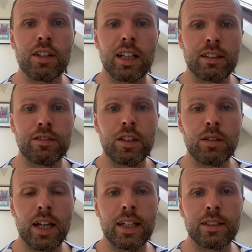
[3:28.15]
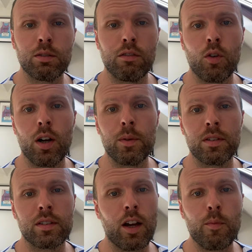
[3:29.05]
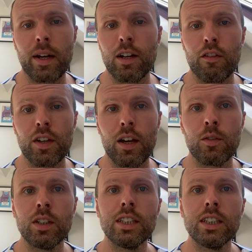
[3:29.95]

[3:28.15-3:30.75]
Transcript: last few years to have worked with so many of you.